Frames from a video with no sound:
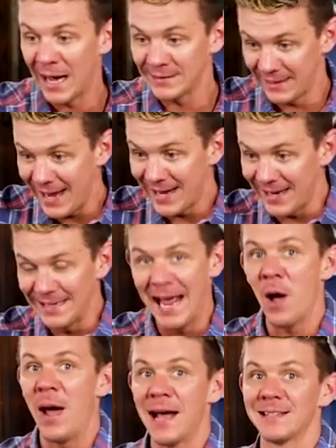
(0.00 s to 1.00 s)
Isaiah
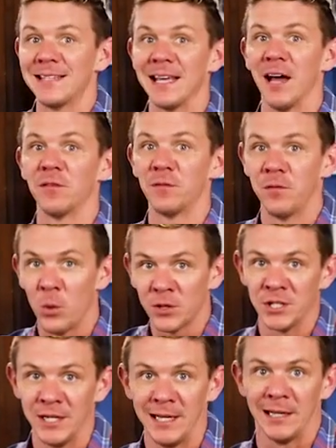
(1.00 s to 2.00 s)
now has the
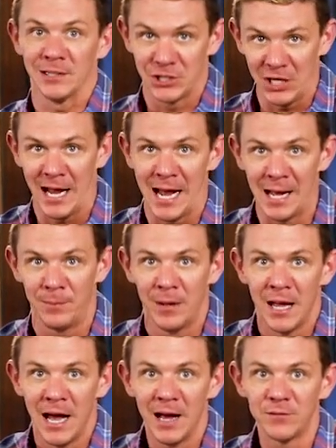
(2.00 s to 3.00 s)
unfortunate
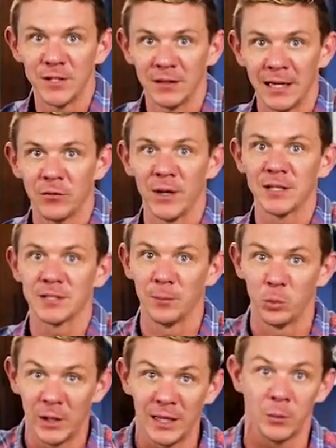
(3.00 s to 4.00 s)
job of delivering
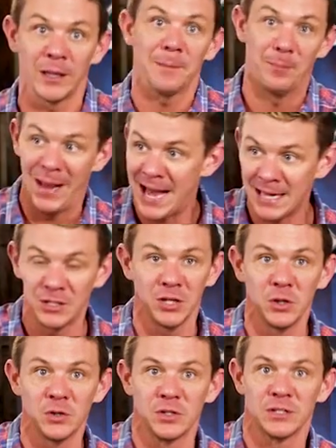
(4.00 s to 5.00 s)
some really, really bad
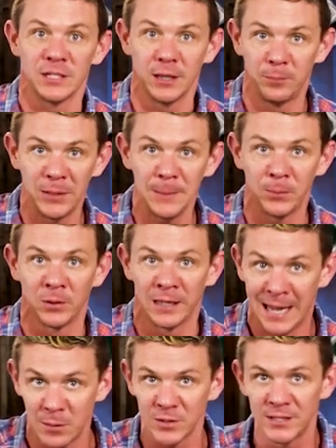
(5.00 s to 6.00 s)
news to the people.
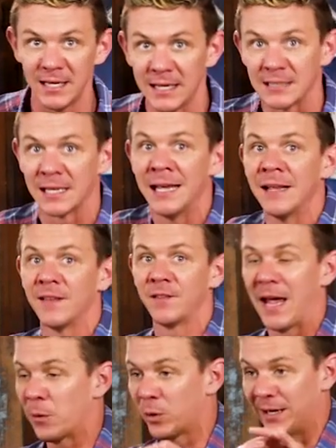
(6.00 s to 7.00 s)
And that was this,
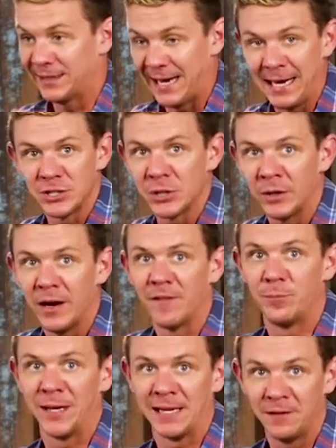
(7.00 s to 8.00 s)
that they were in danger
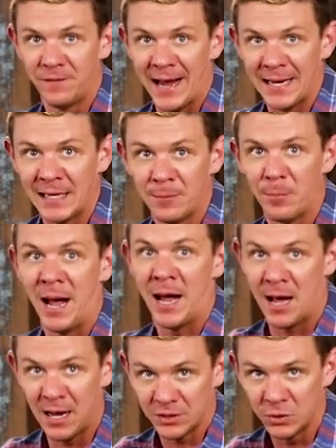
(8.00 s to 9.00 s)
of being invaded by
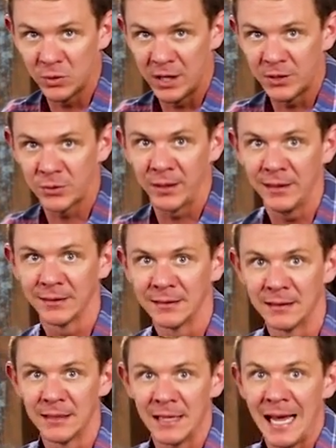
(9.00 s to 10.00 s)
a hostile country.
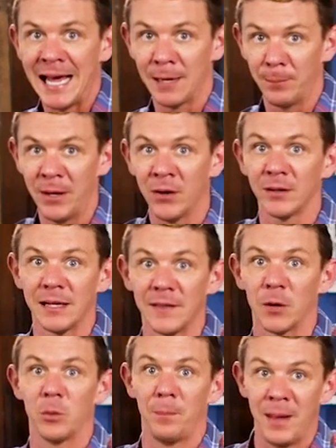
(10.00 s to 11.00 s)
And apparently
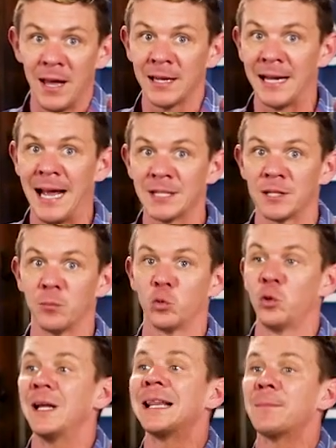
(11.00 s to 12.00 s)
their rebellion had some
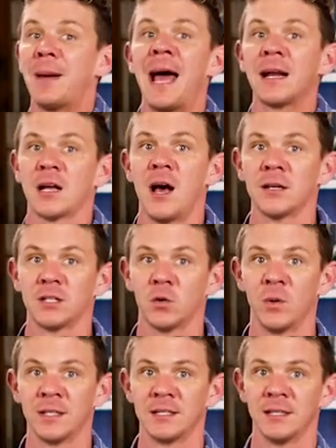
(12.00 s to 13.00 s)
really bad
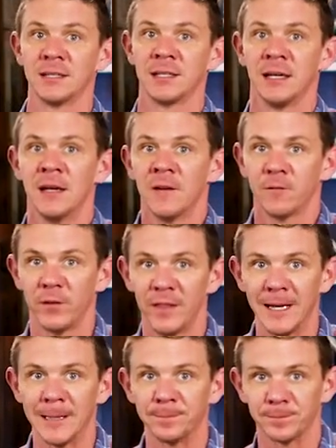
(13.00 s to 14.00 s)
consequences for
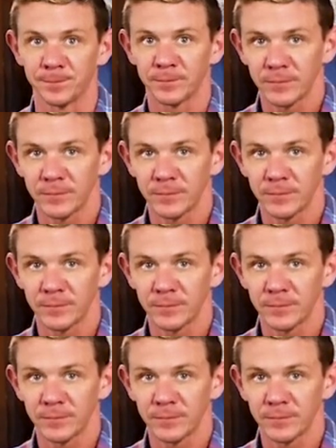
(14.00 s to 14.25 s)
them.